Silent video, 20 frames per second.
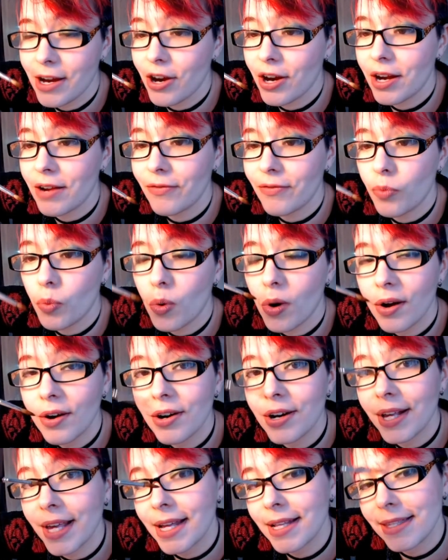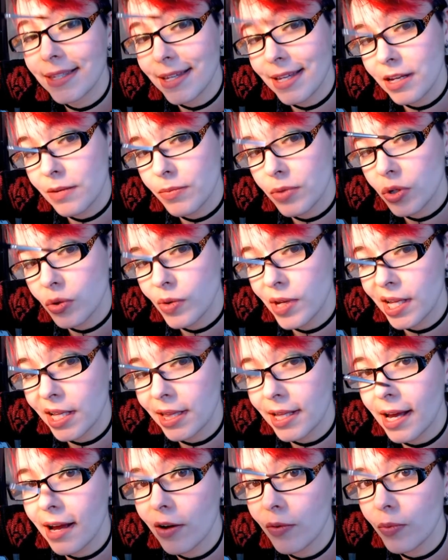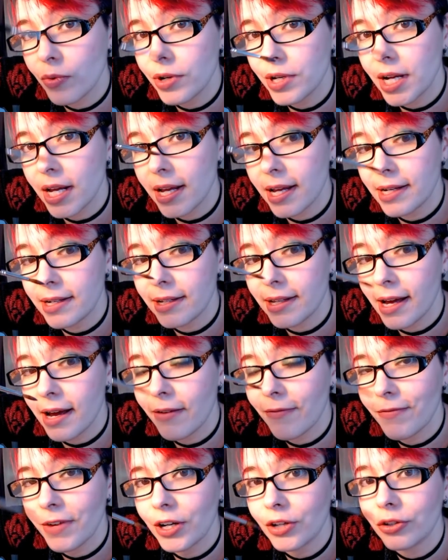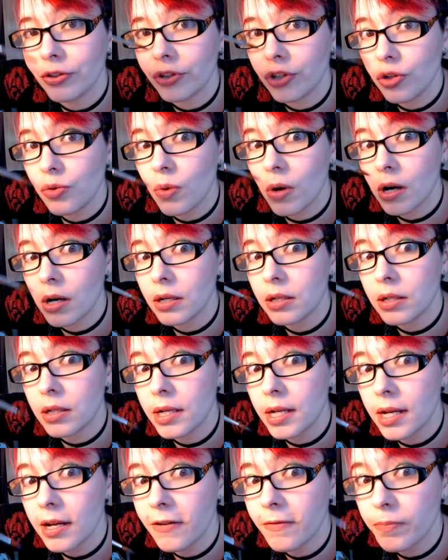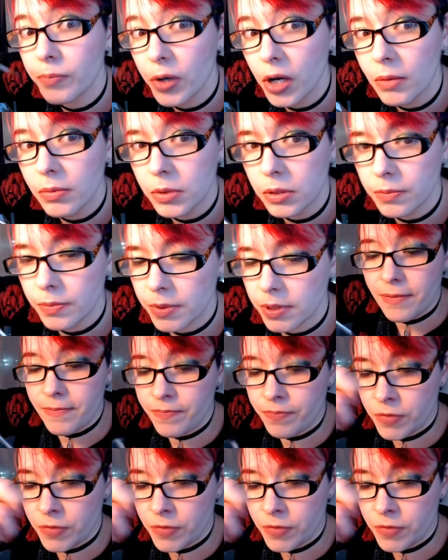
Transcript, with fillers: and if water gets in between that wood and that ferrule, you are gonna have problems.